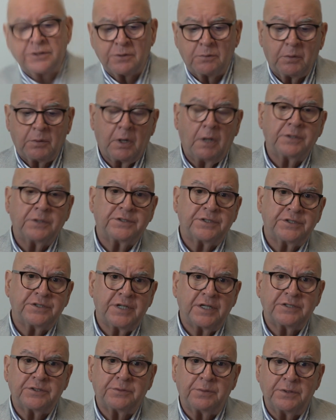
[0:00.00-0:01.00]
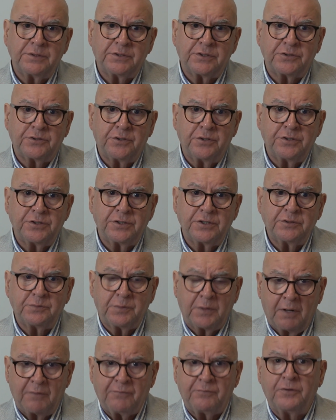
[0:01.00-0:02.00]
what I'd suggest to institutions
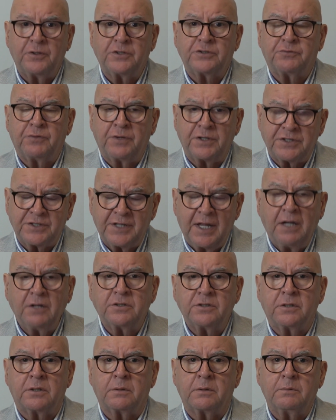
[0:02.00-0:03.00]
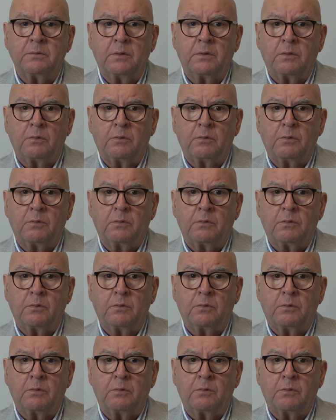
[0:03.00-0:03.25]
when I first reached out to them